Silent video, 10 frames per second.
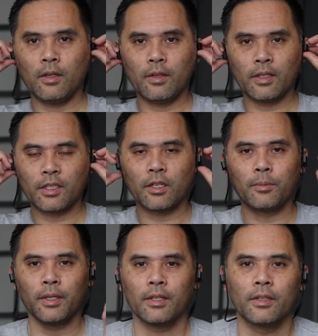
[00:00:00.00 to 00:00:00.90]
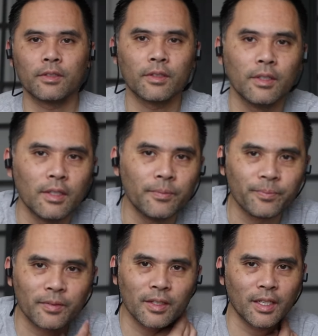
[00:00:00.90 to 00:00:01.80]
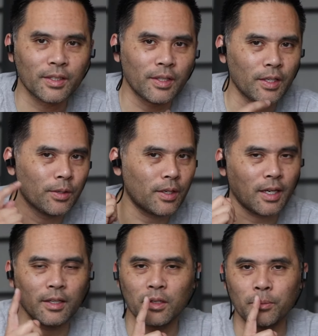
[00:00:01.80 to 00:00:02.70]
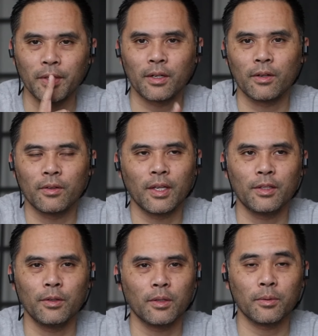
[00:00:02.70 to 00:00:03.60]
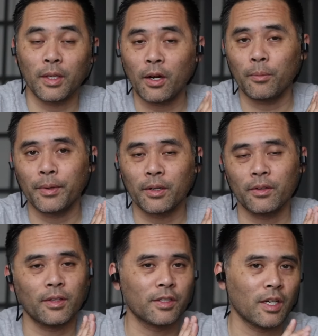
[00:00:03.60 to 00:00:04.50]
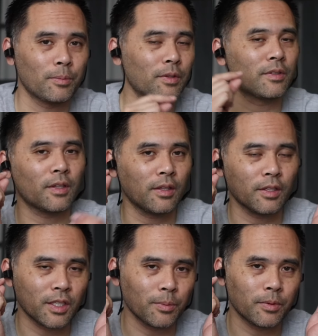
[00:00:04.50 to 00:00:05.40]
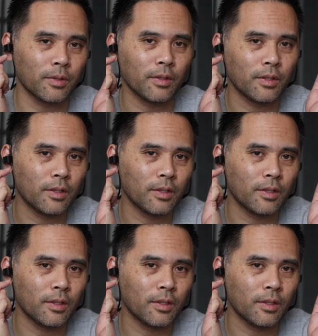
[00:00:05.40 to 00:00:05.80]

and they chill in my ears. They do kind of look bigger. They are bigger than the Jabras. I think the Jabra